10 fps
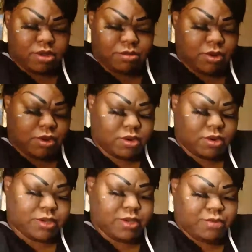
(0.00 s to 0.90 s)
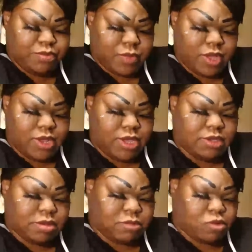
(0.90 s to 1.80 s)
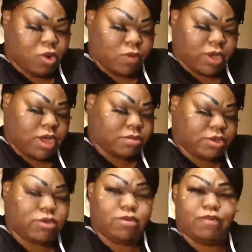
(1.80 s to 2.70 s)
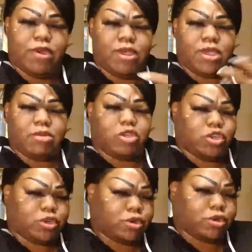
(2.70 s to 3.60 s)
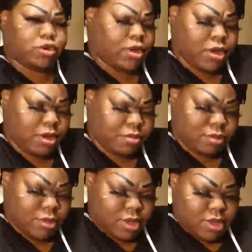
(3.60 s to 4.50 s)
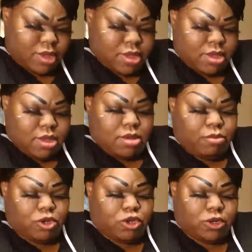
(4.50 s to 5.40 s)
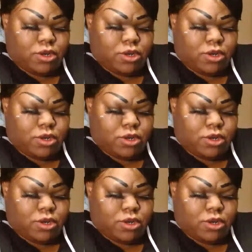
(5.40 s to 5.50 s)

you know this person needs some growing up to do. Very immature. Um, this